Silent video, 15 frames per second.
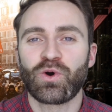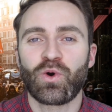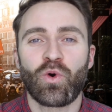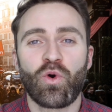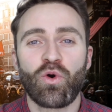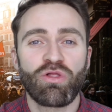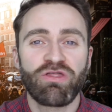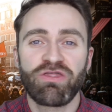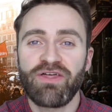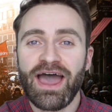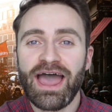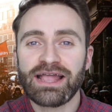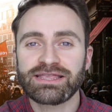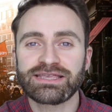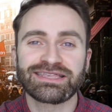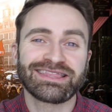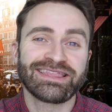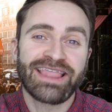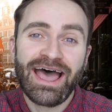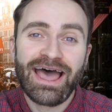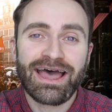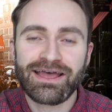or that is
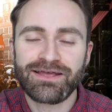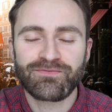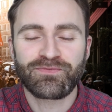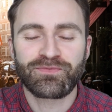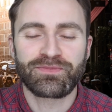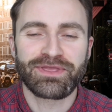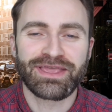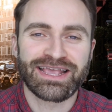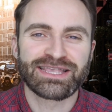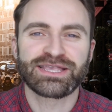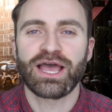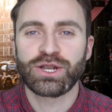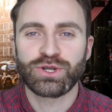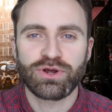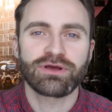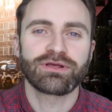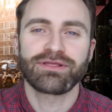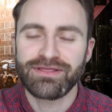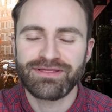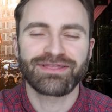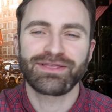that, et cetera.